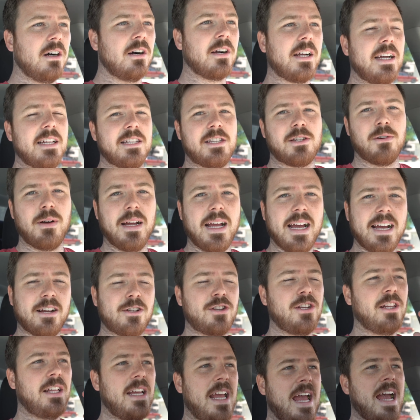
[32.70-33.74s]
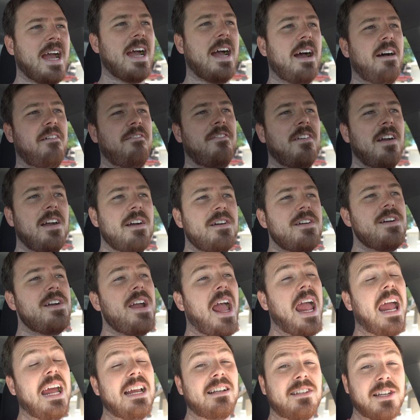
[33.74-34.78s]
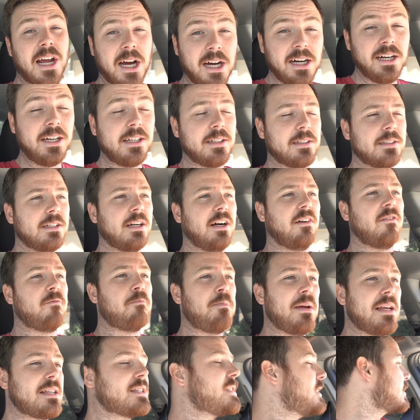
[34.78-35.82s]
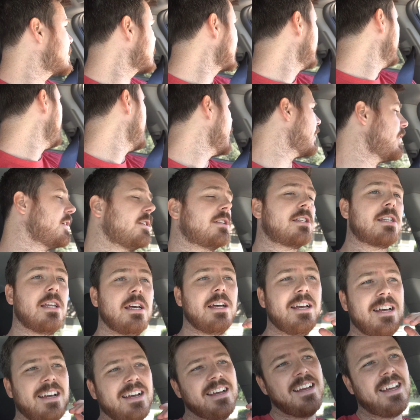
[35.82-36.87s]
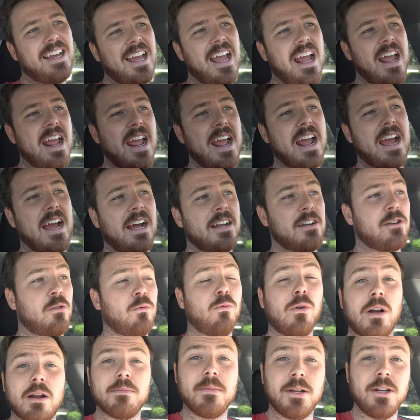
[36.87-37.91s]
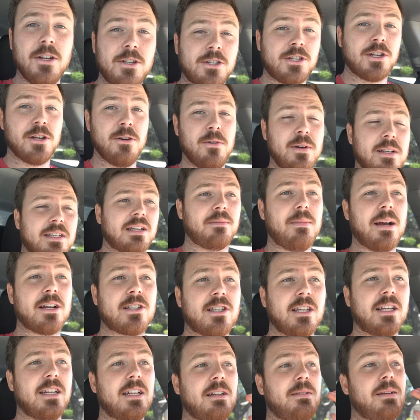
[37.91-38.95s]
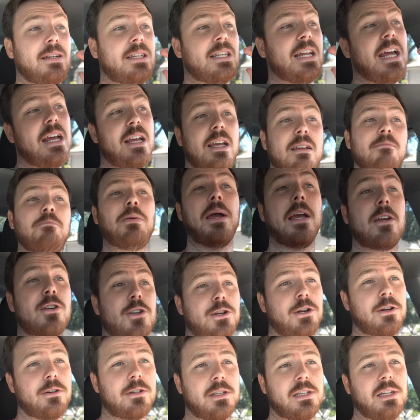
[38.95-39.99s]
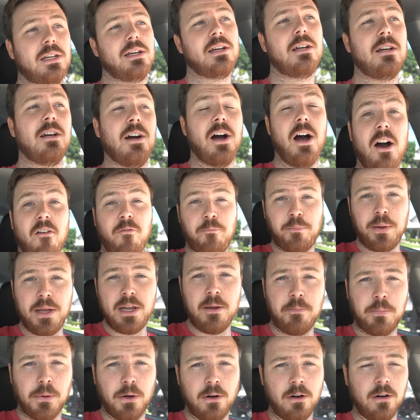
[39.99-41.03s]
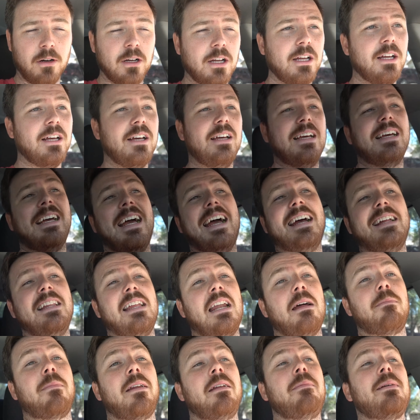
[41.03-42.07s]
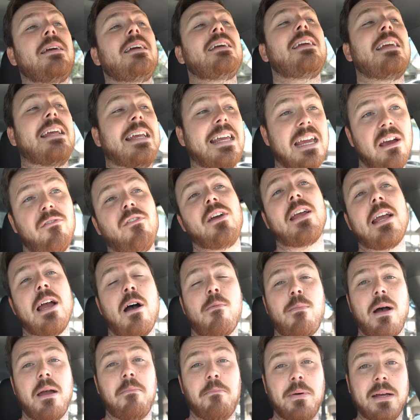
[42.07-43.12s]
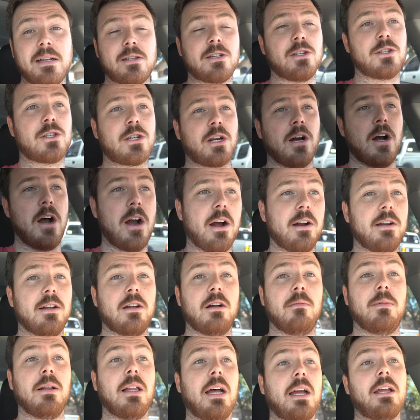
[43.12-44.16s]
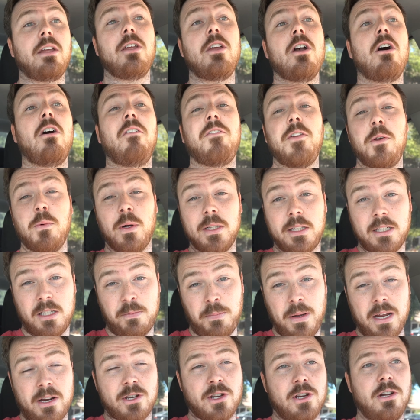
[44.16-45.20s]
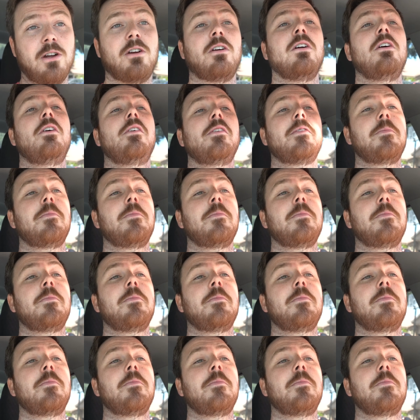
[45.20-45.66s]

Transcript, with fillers: Okay, so I actually have a ton of business cards. And what I'm gonna do is I'm actually gonna be taking pictures of people and then I'm gonna be giving out my business card and I'll be like, yo, if you want this picture,